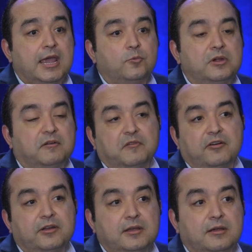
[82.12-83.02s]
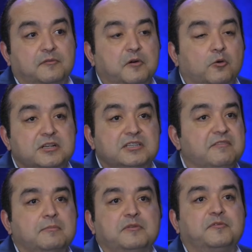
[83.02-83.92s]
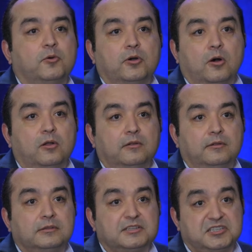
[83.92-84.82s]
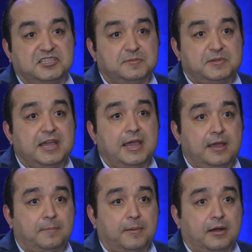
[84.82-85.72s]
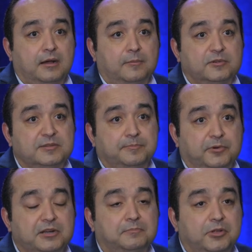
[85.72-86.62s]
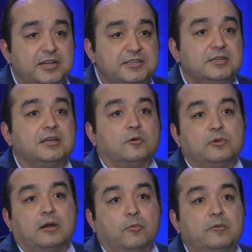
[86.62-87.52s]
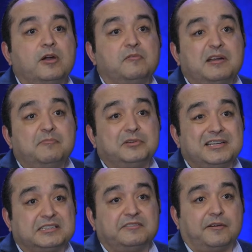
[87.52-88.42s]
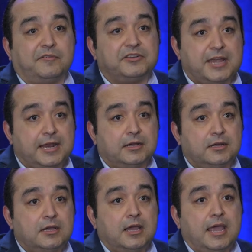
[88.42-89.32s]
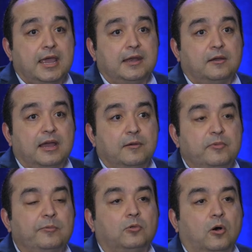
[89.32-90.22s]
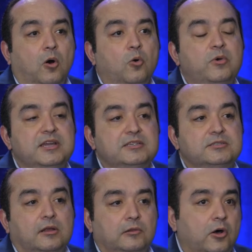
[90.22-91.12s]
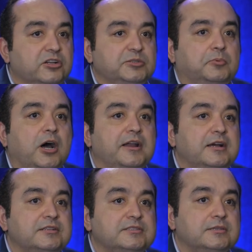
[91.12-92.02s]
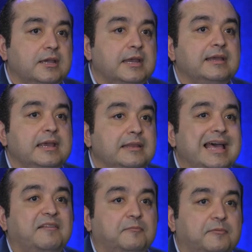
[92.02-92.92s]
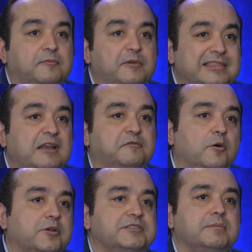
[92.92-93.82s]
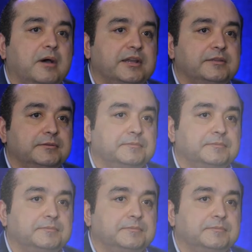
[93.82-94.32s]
And we are very focused, even before all the CCPA was put in place, we are very protective of our data. And we will always launch products with that focus in mind.